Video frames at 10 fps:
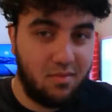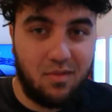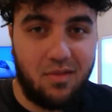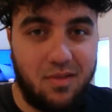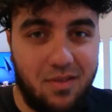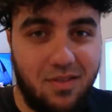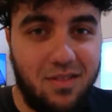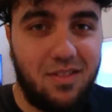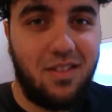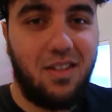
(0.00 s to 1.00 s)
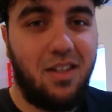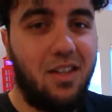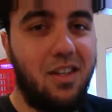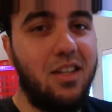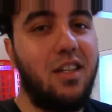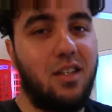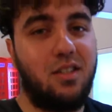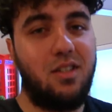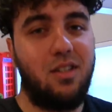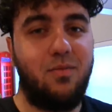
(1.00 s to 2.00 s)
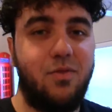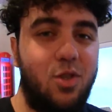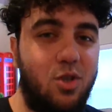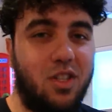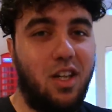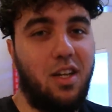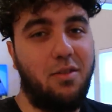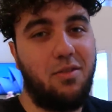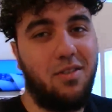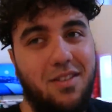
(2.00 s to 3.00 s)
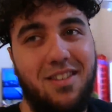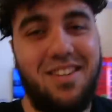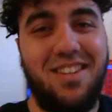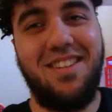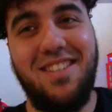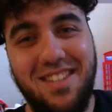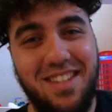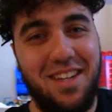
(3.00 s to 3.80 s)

Do you have any regrets? Yes. Choosing the left.